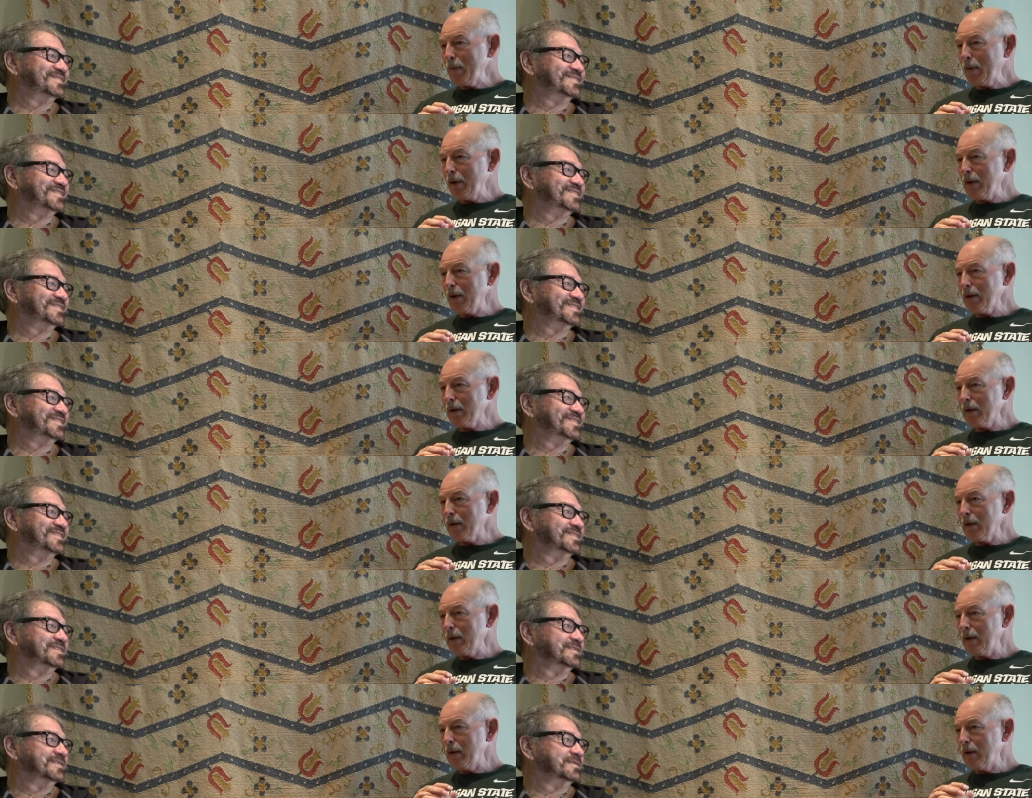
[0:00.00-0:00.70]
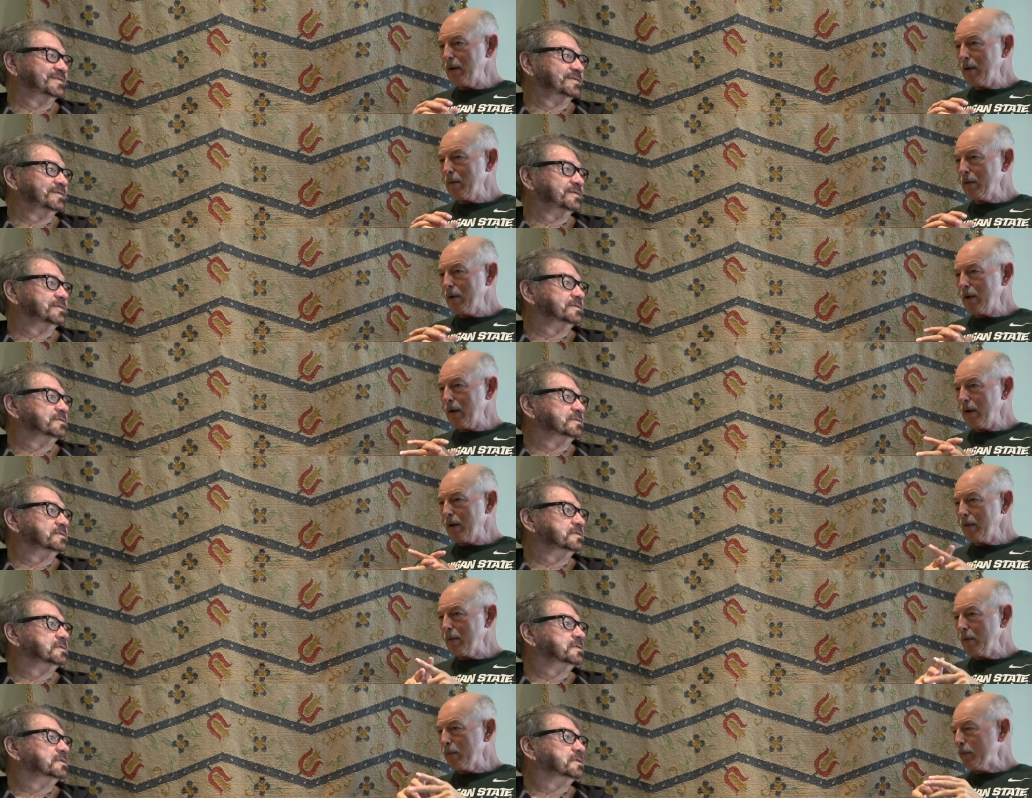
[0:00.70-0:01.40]
Speaker 1: want to learn
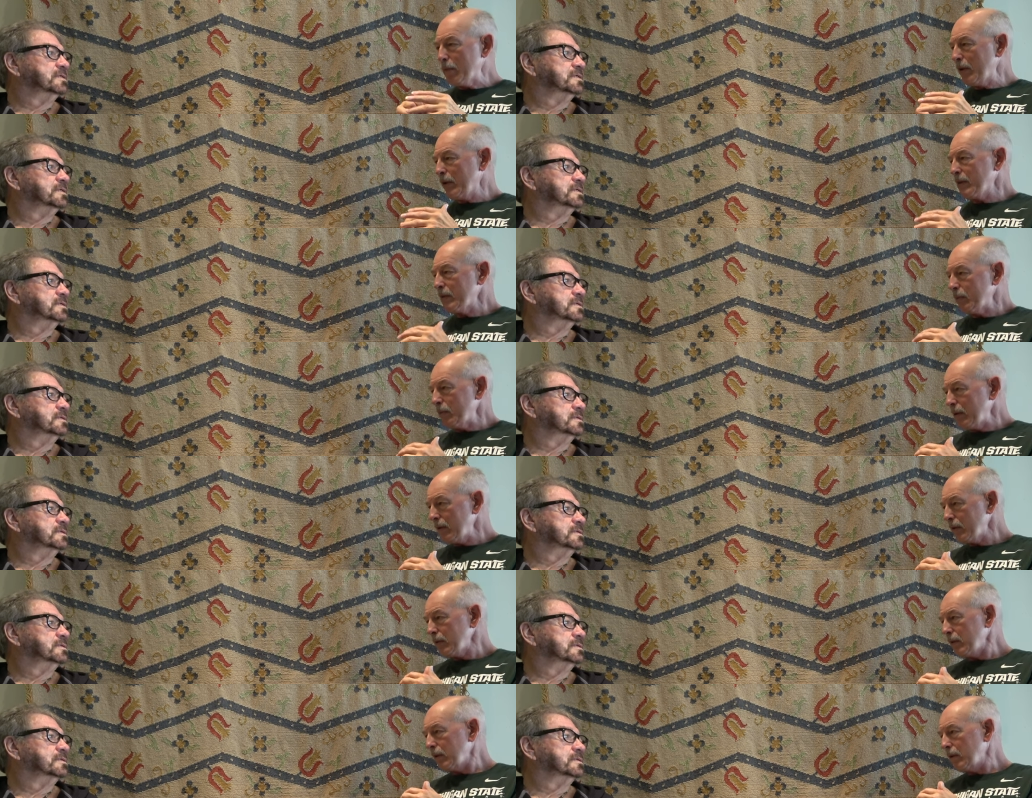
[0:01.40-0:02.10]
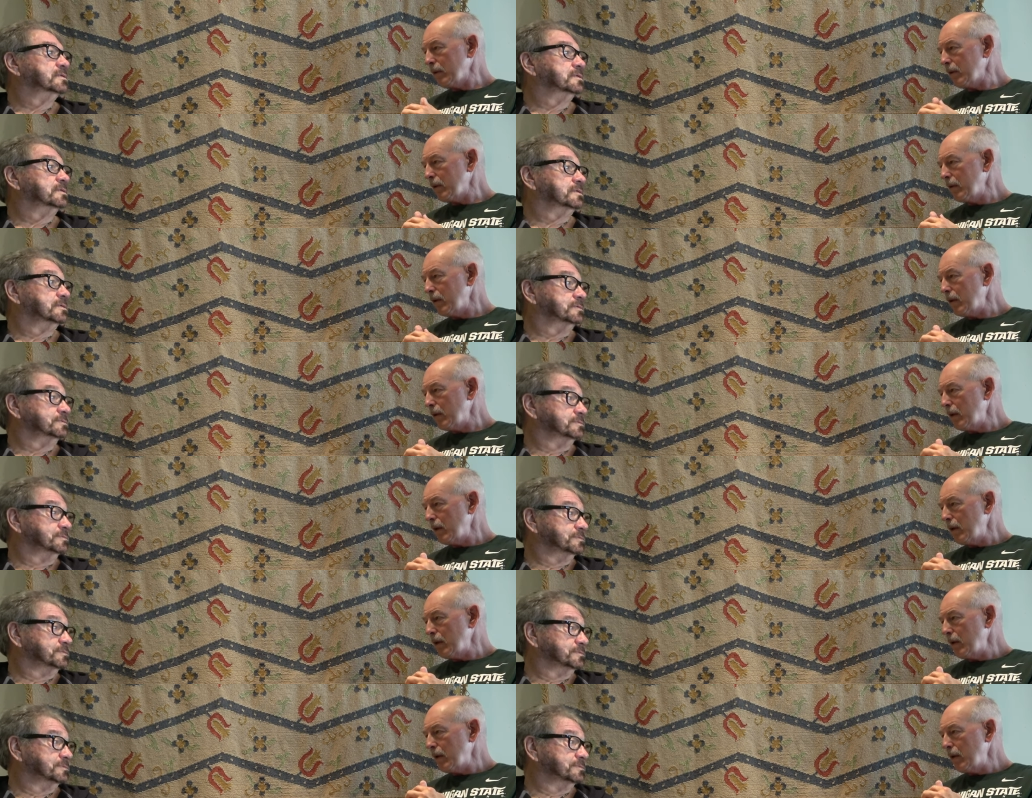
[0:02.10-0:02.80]
principles.
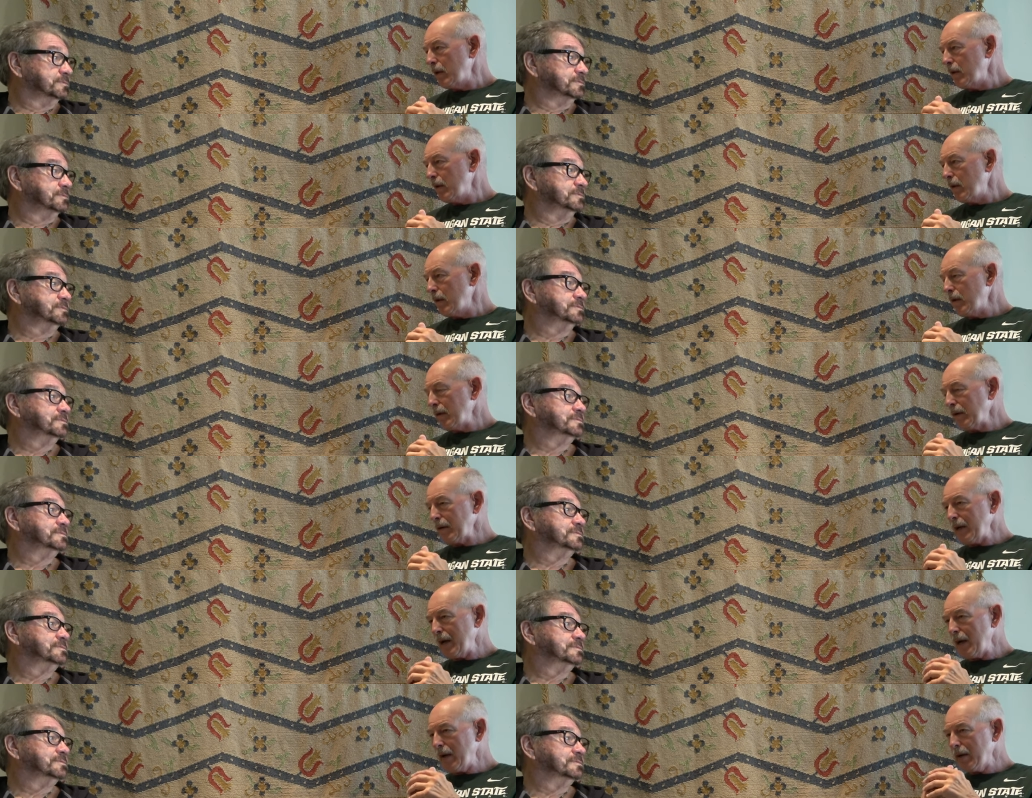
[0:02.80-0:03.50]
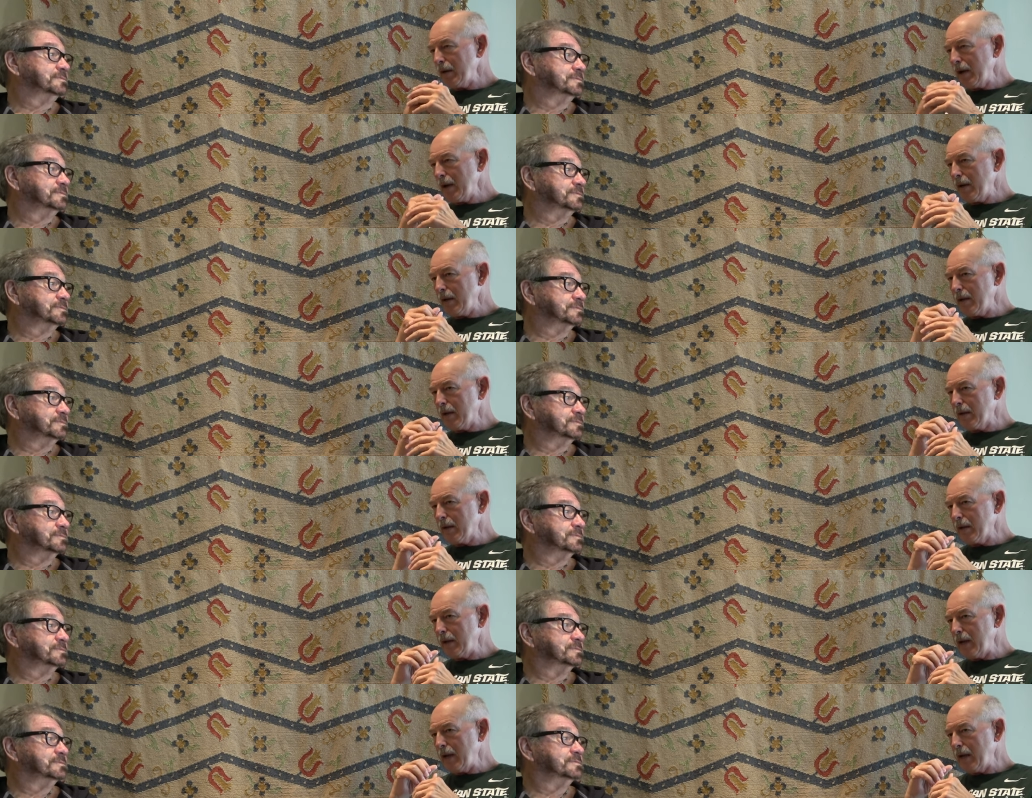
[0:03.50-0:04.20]
How do I
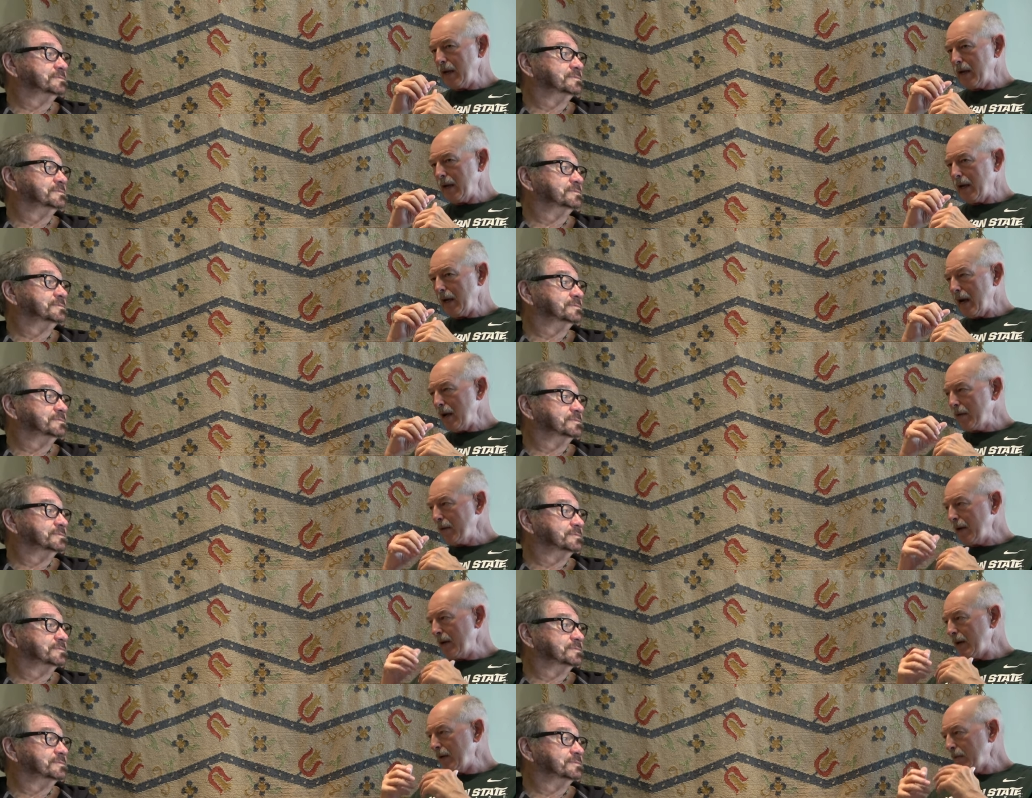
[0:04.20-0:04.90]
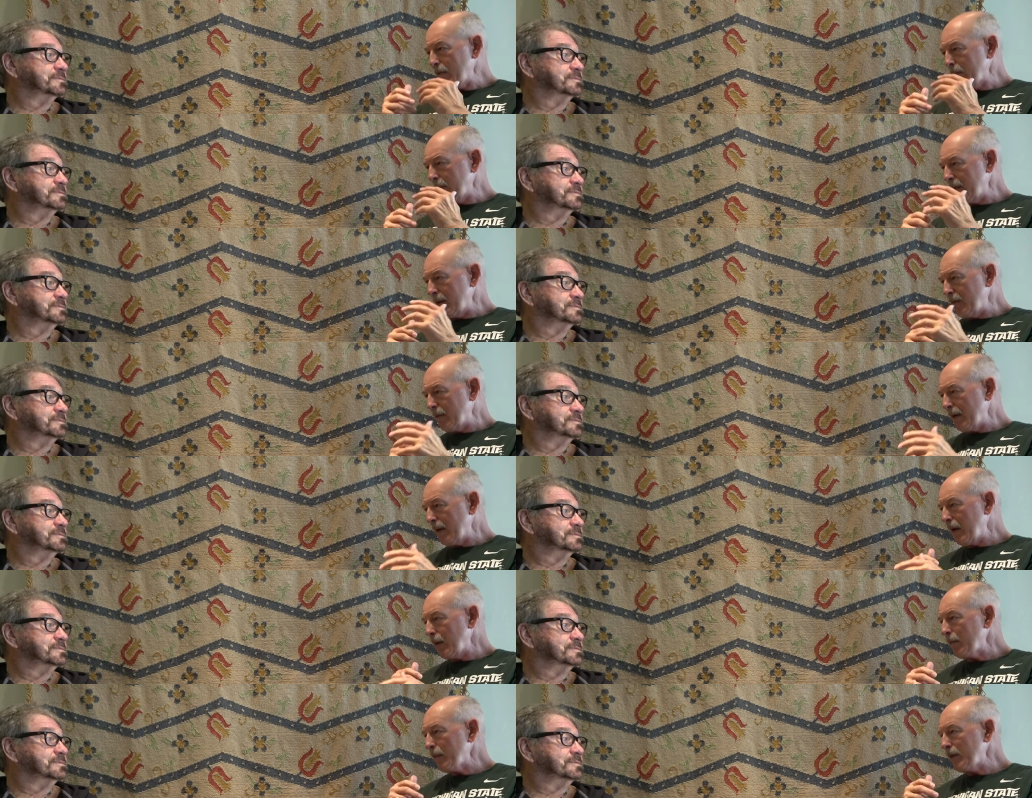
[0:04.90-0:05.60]
how do I
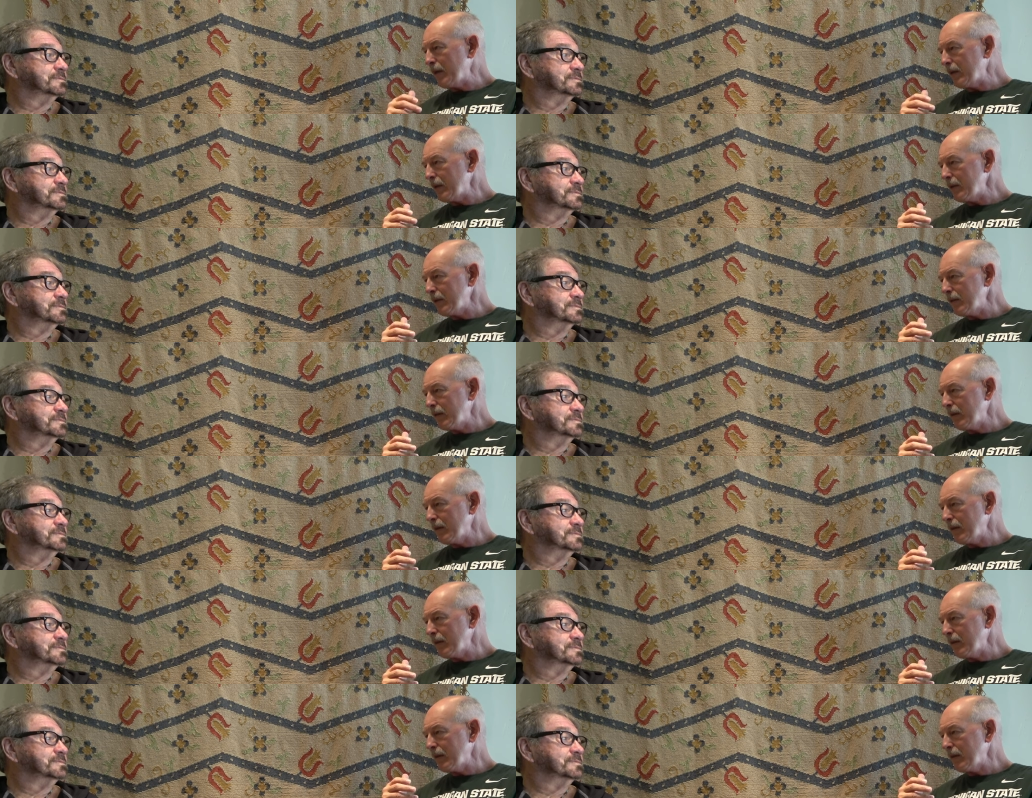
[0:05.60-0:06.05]
develop this?